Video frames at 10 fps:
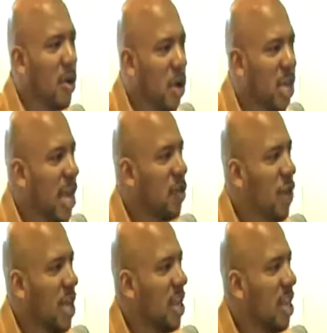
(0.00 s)
or
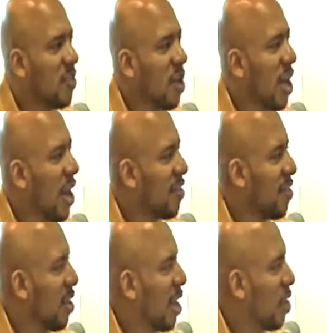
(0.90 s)
can't read his or her
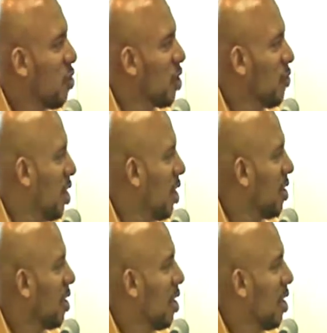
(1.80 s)
lesson like you can read,